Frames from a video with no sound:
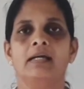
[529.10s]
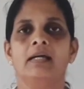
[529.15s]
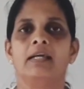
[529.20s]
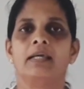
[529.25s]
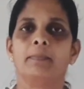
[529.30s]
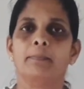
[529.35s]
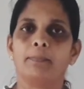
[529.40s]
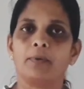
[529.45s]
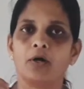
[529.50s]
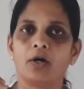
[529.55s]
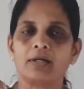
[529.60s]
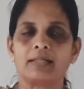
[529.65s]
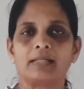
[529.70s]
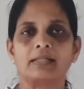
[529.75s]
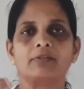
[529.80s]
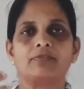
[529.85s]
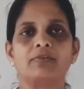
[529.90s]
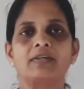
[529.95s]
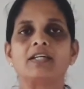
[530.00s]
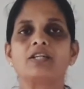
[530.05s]

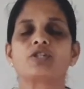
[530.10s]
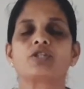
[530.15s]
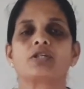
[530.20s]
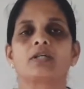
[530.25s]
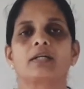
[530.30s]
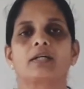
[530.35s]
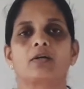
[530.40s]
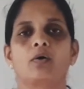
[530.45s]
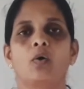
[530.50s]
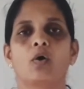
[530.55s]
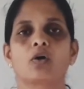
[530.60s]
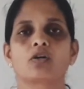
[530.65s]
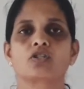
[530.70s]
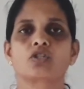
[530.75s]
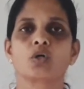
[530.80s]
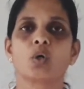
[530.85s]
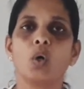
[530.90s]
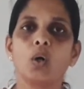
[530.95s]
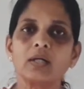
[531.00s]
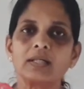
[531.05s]
important feature or
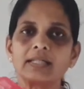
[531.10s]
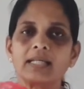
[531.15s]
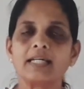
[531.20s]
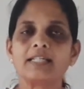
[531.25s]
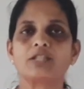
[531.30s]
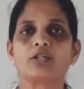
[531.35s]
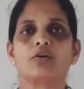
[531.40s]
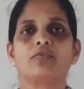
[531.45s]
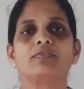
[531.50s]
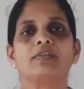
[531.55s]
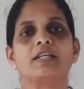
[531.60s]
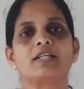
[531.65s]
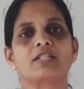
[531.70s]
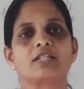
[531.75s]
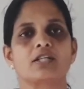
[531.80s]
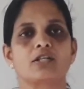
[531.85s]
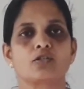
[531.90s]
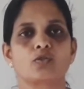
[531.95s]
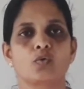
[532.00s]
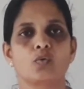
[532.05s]
shortage of these
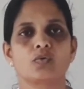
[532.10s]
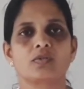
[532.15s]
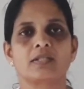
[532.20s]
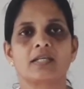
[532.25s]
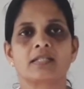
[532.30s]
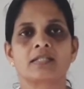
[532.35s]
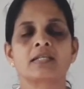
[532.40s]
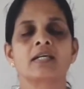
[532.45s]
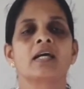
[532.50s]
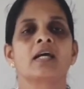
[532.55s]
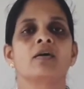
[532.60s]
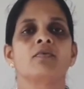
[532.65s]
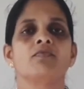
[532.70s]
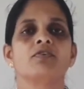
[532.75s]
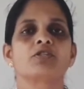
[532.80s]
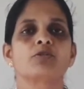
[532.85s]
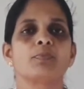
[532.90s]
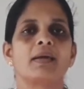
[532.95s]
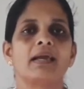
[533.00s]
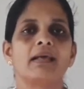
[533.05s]
resources,
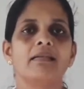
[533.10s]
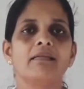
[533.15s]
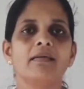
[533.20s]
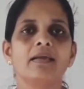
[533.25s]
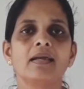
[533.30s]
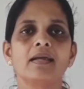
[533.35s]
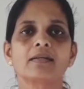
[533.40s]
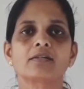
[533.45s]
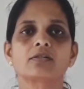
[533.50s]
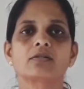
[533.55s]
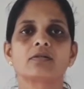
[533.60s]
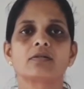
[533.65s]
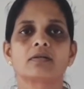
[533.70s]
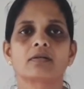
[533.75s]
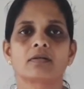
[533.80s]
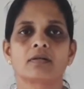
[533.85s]
which may lead